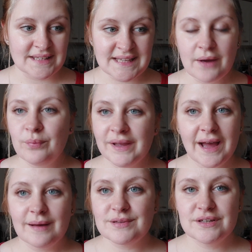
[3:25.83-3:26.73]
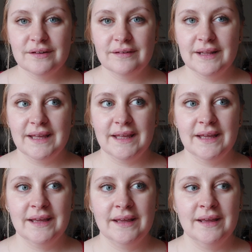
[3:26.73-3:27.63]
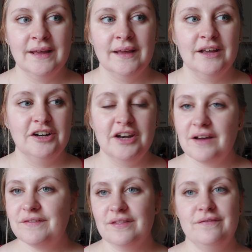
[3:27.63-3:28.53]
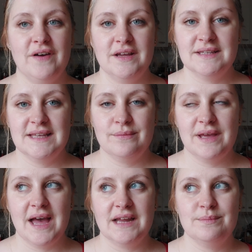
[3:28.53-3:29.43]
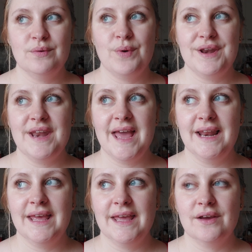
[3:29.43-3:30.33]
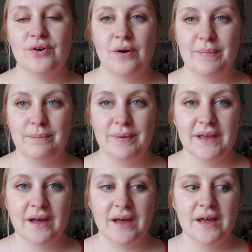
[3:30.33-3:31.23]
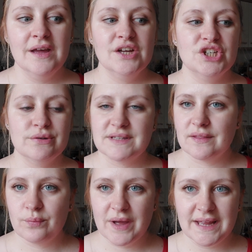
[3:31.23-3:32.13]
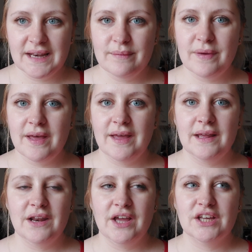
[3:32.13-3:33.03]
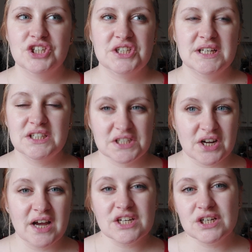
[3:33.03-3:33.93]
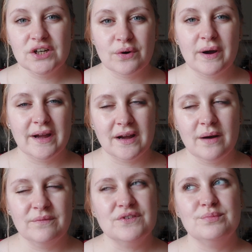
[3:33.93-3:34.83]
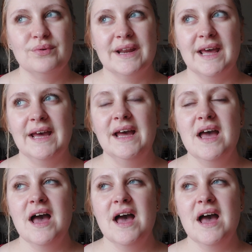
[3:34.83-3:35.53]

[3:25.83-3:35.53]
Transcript: yeah, we absolutely loved the first seat we had, but when Nelly got a bit bigger, she was at the weight limit, like she started to look quite uncomfortable in it.